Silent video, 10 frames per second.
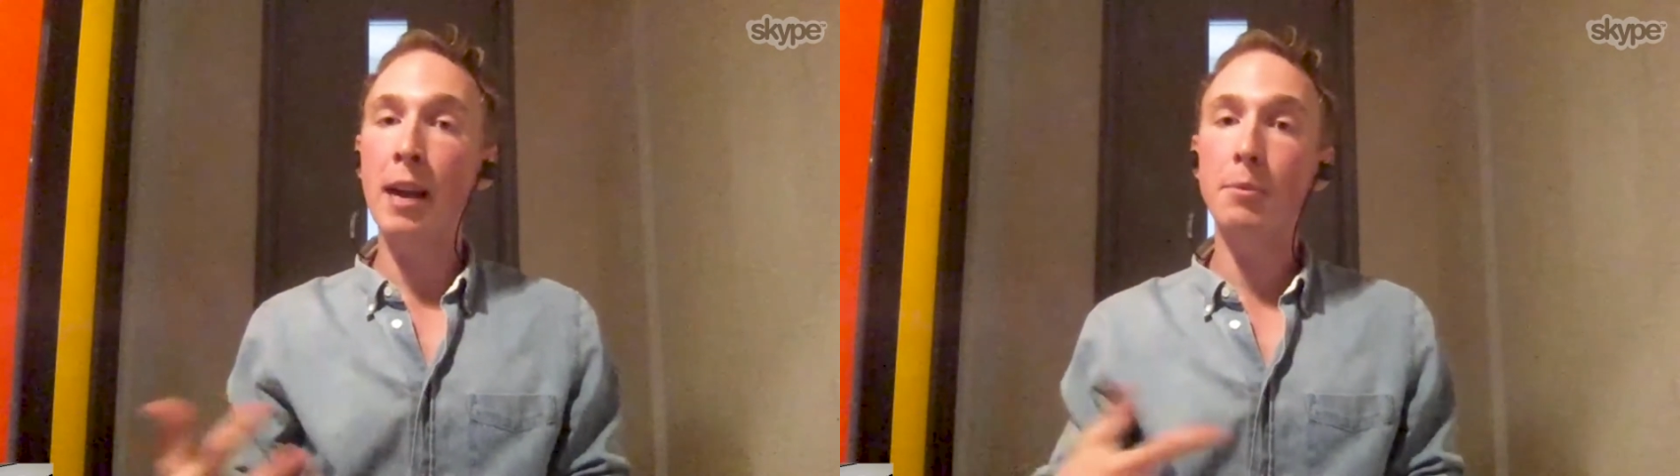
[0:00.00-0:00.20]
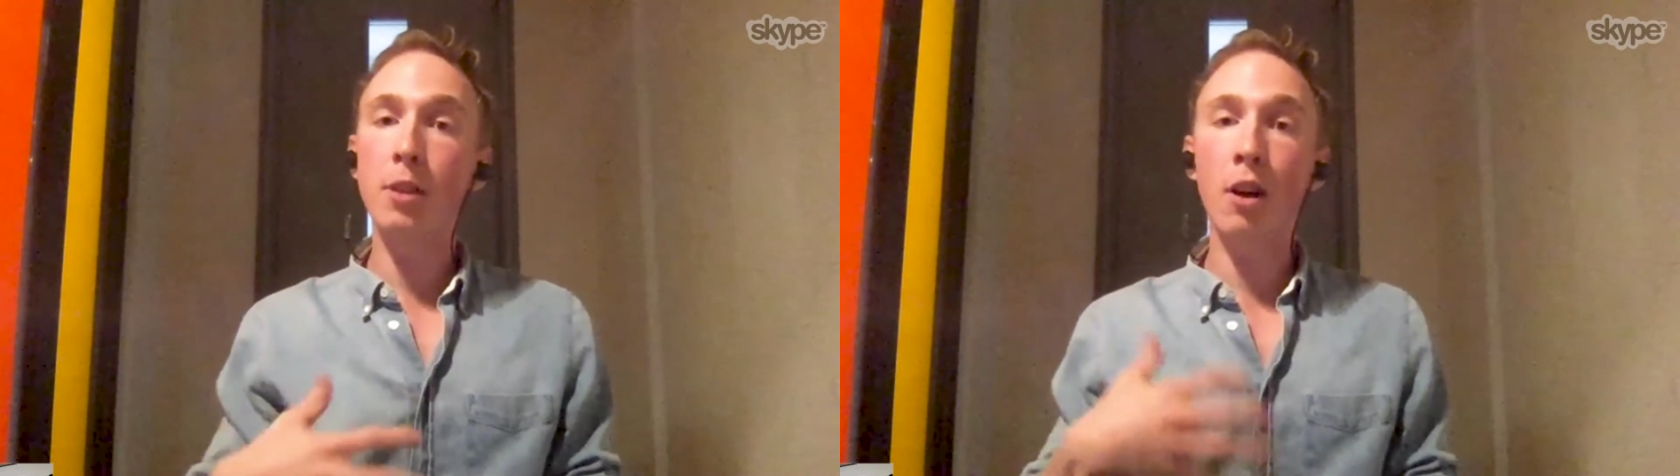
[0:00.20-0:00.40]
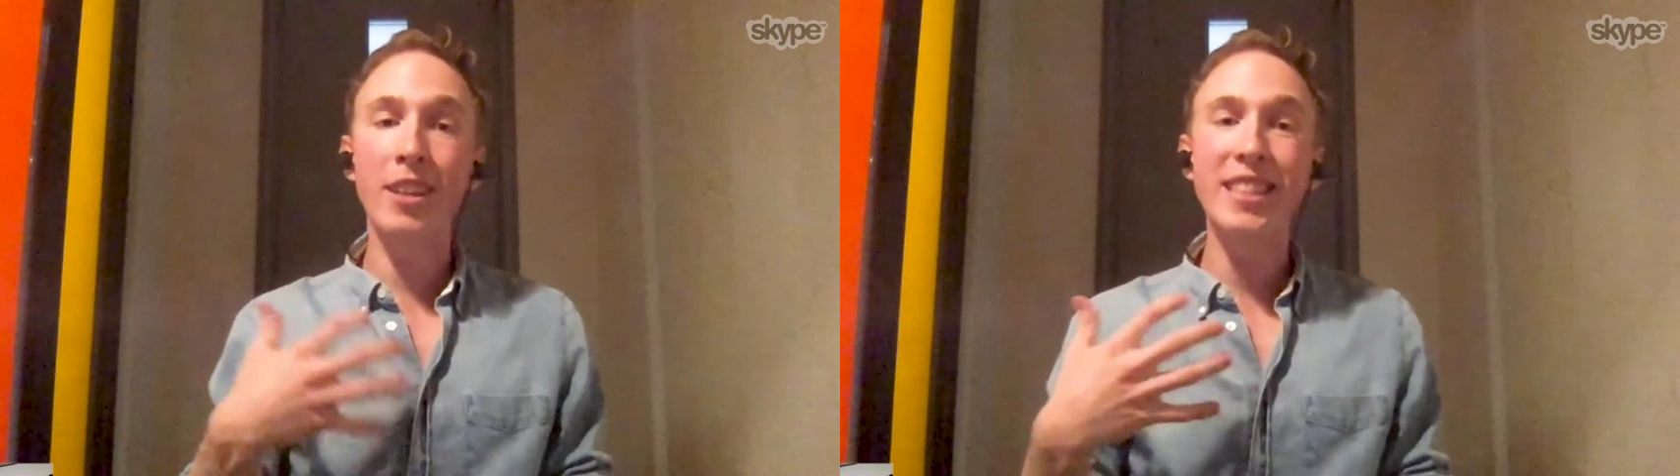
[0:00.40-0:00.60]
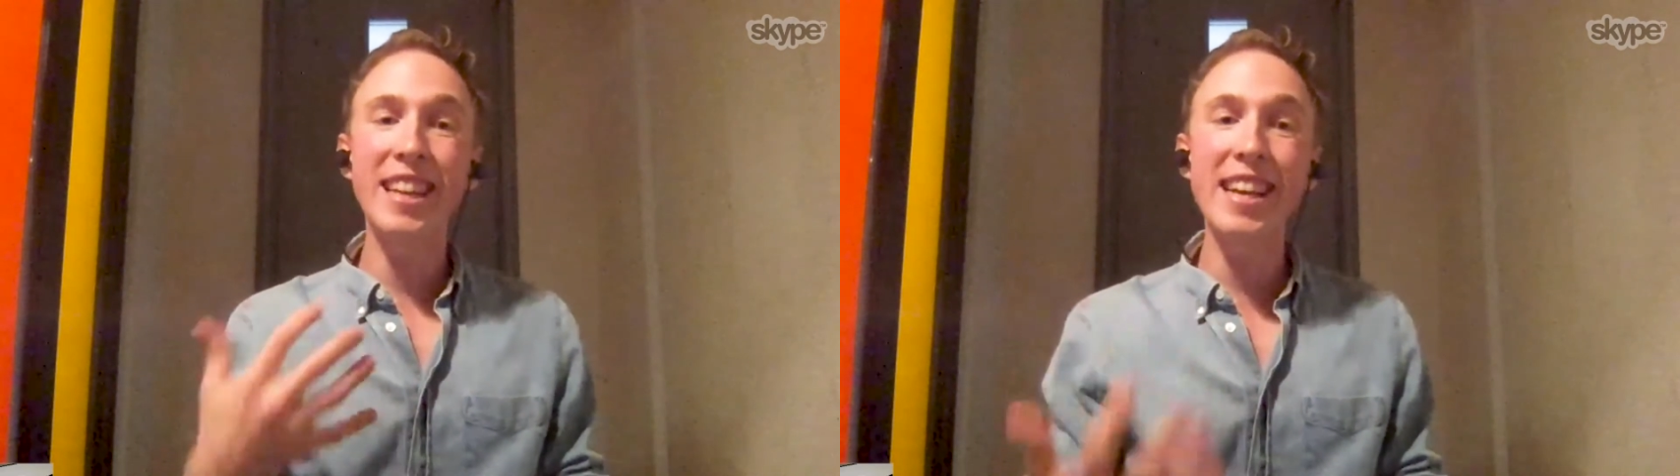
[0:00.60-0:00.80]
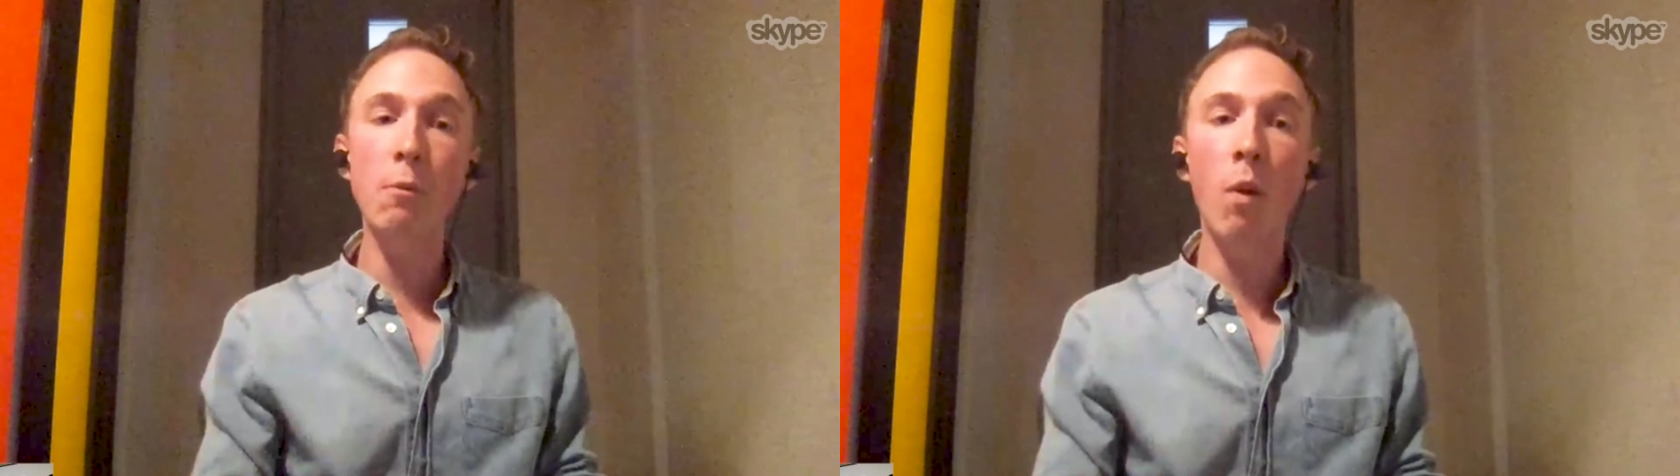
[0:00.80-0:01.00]
apps on
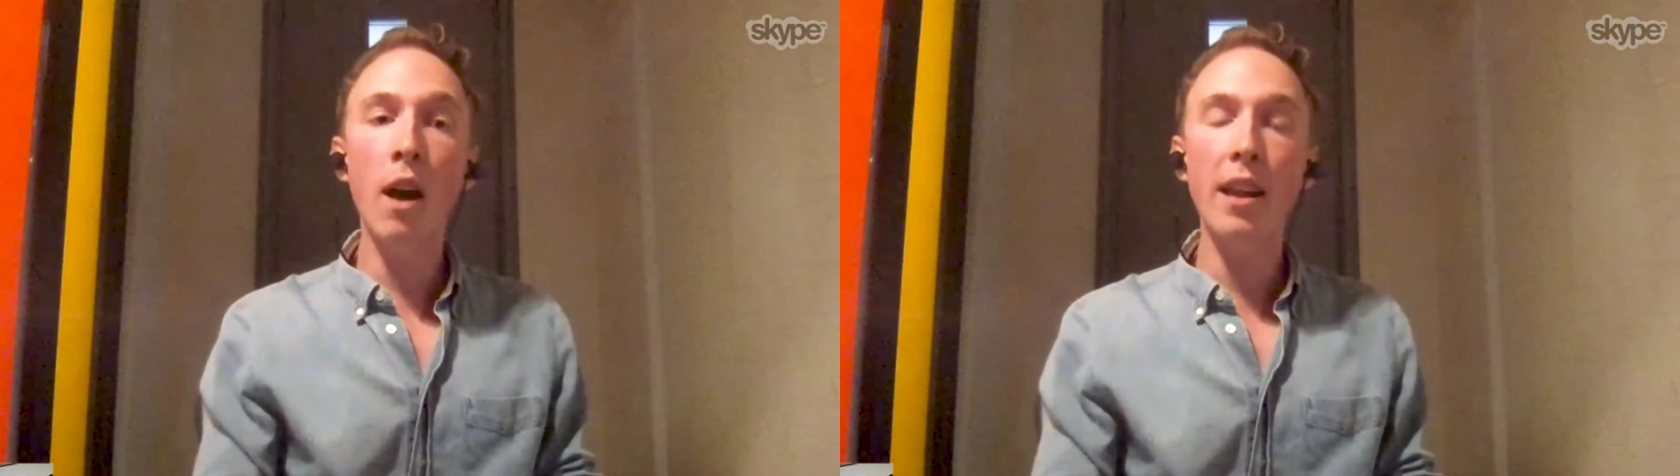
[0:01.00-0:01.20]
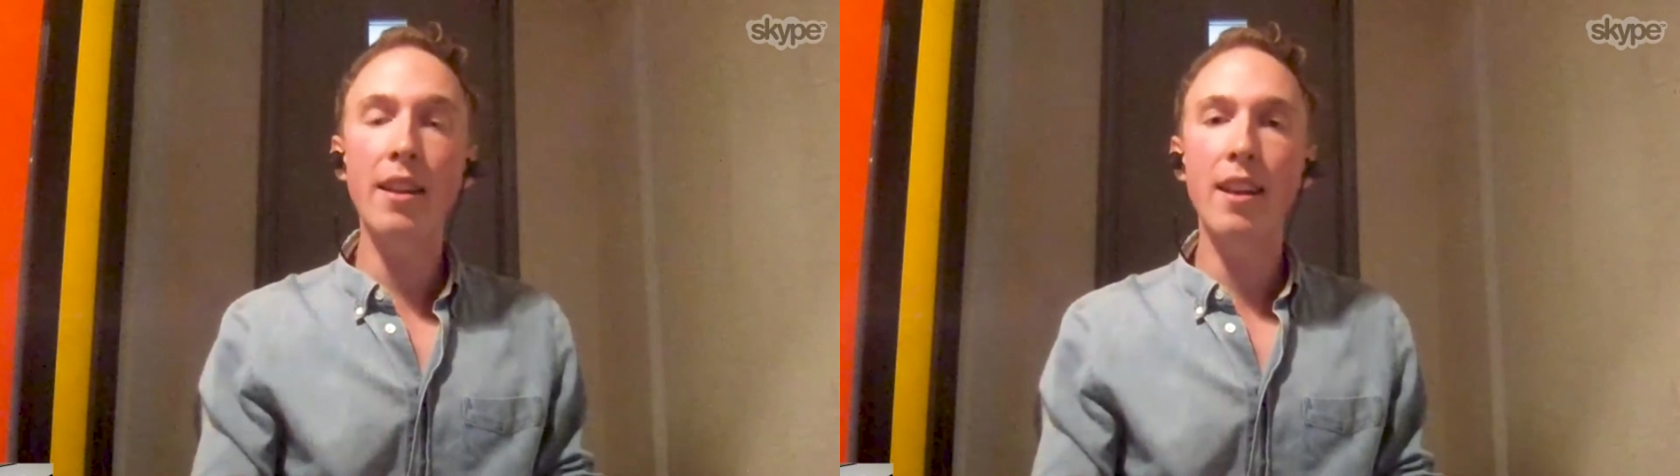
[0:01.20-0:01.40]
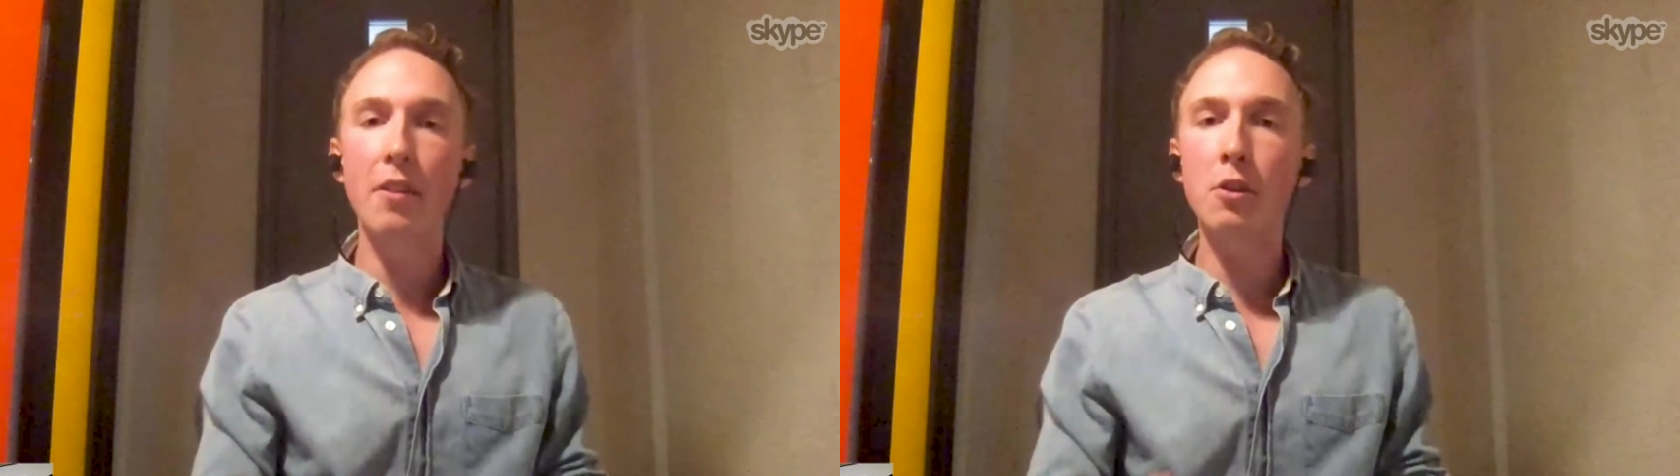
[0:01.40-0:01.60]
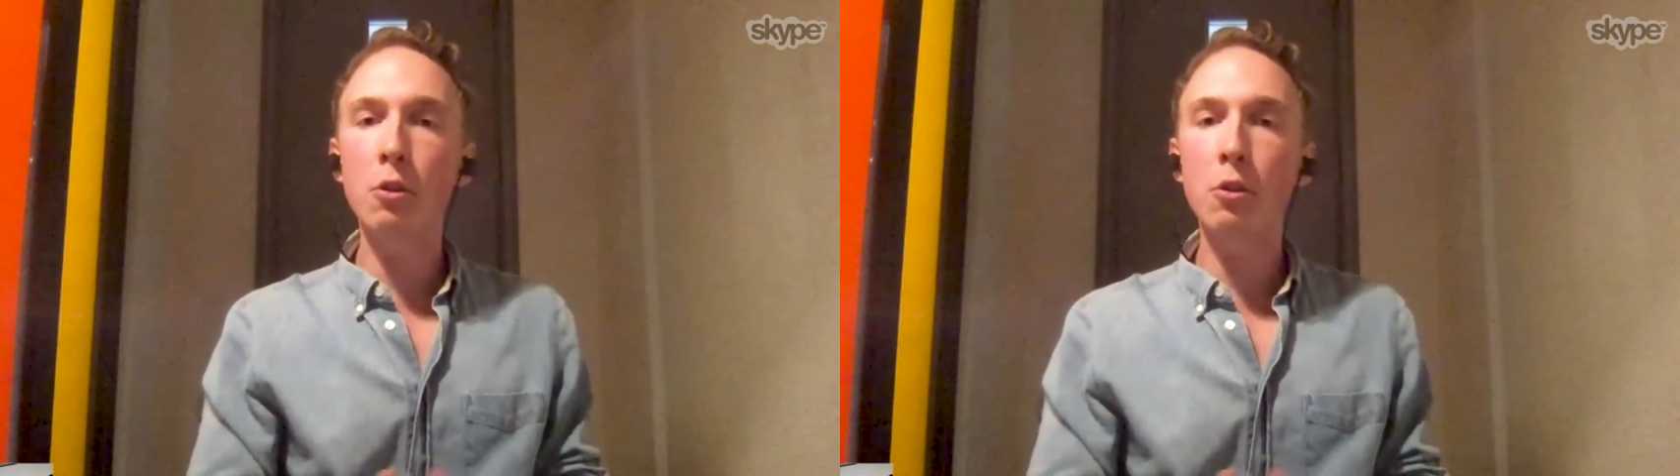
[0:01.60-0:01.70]
day one,